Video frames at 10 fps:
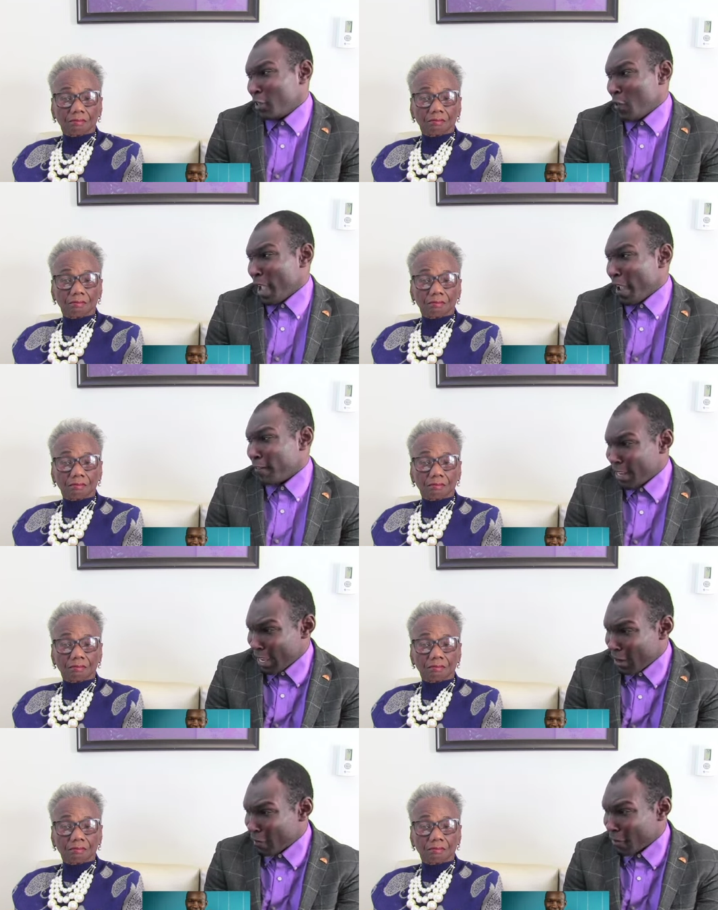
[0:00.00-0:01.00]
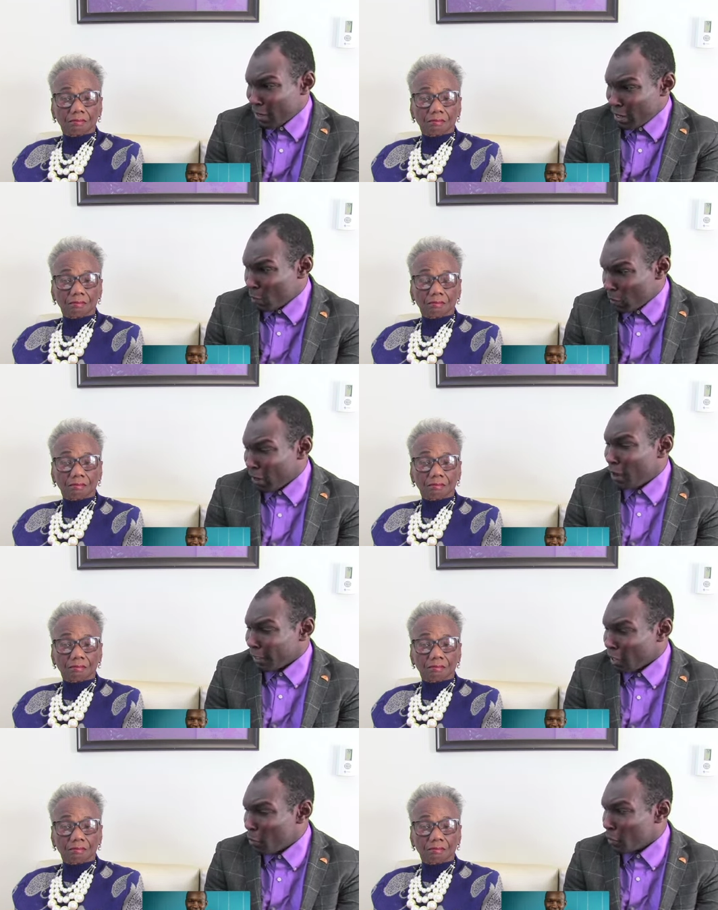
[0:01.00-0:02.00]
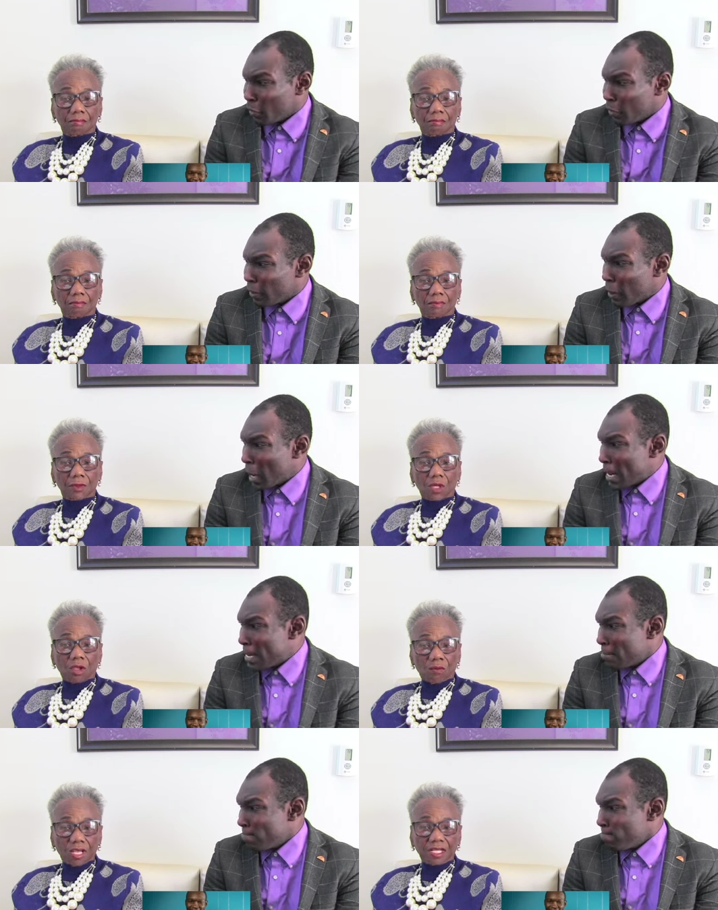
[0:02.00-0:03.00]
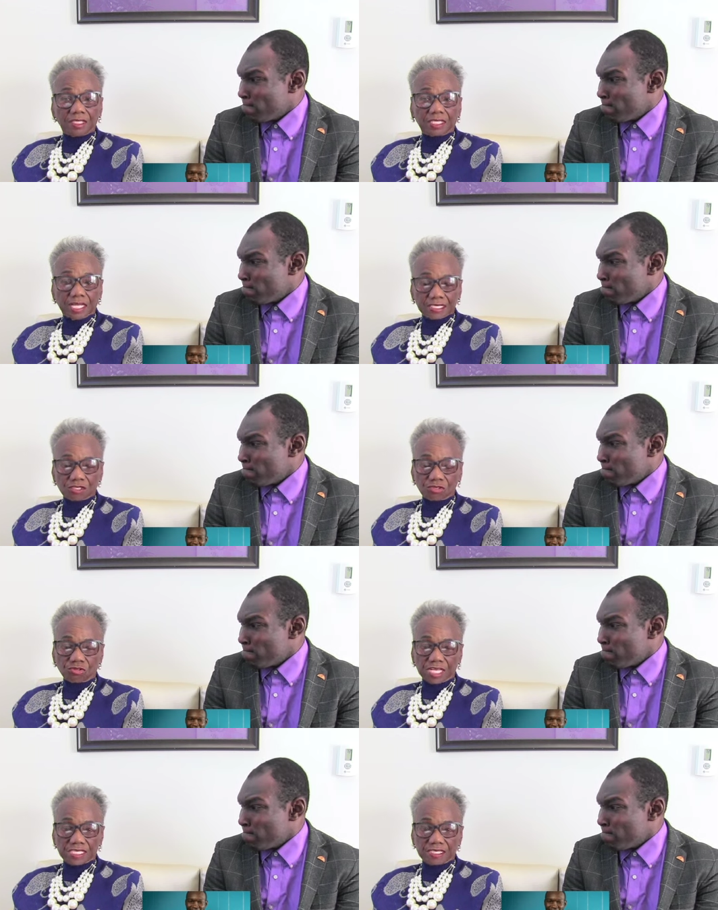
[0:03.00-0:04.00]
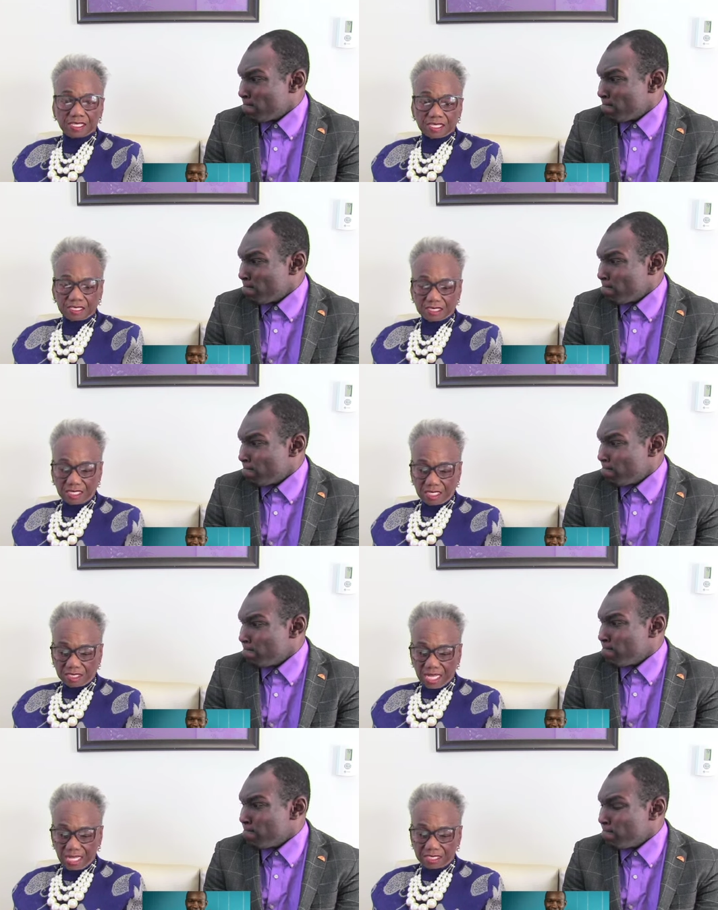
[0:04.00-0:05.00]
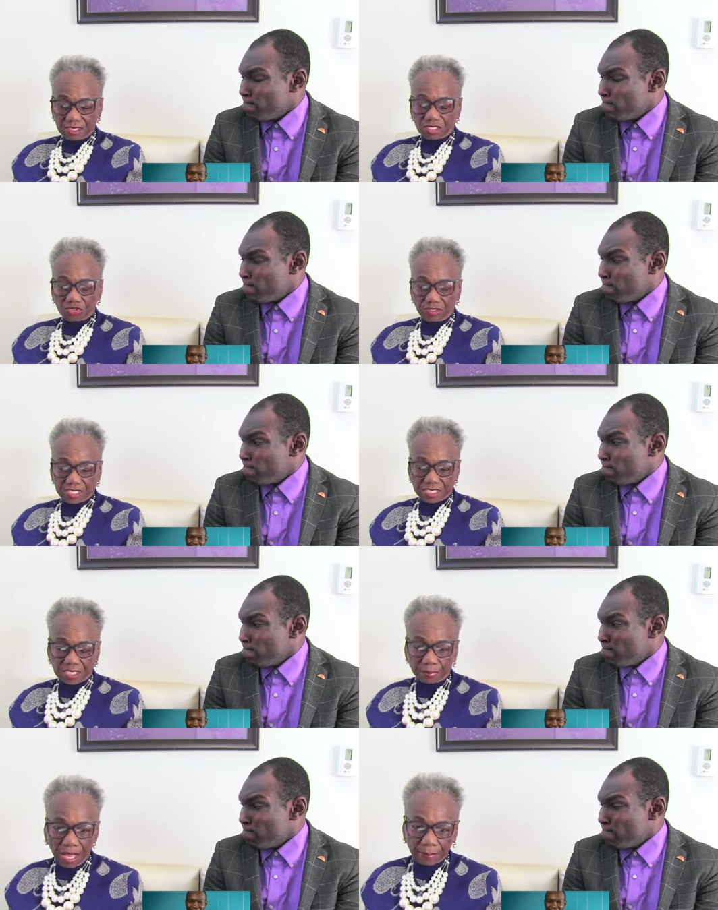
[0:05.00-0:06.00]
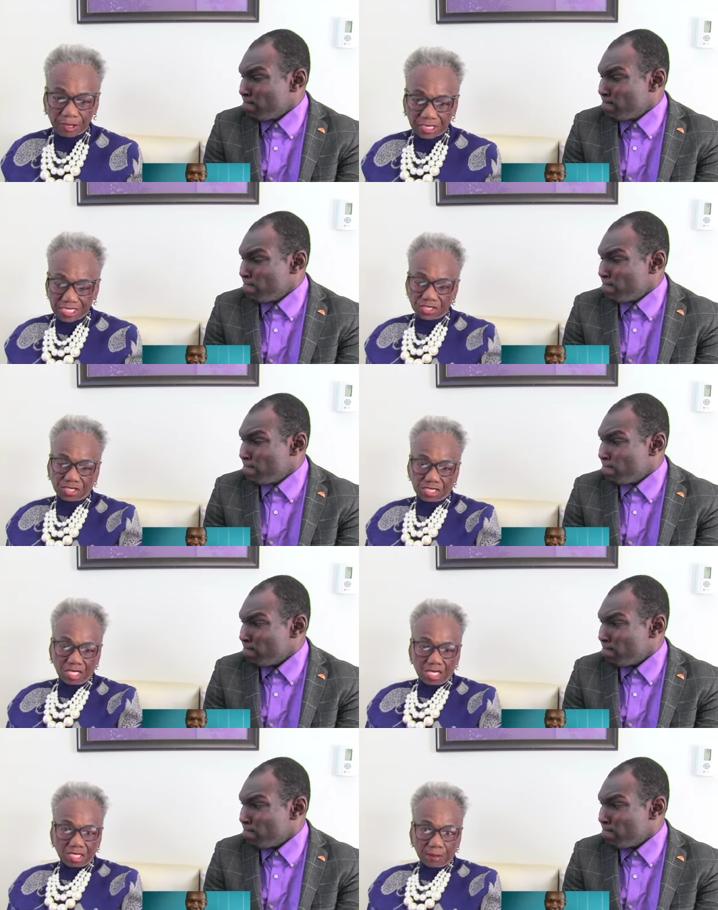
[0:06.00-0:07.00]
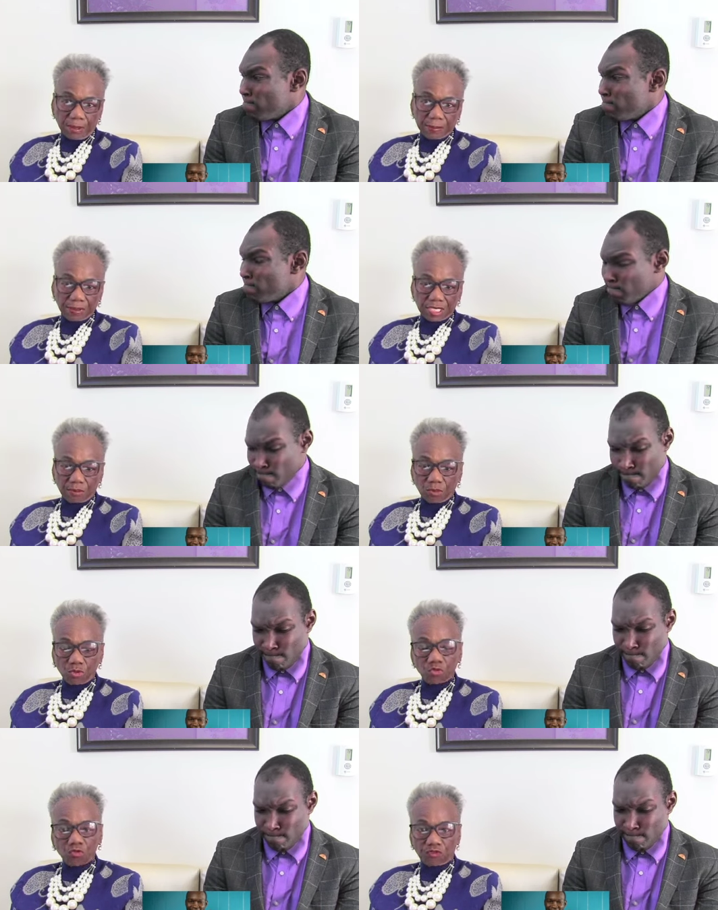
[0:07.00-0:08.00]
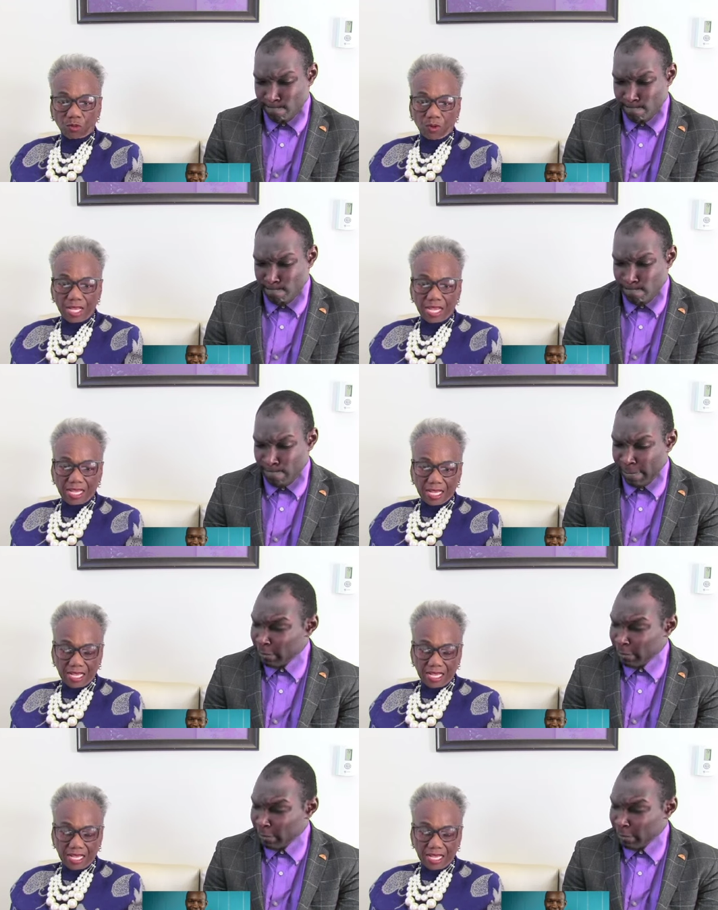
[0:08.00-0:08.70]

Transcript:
Speaker 1: do you have in that area or along that corridor?
Speaker 2: Well, and that's the transient. Mm. That is the transient population, mm. the people that move away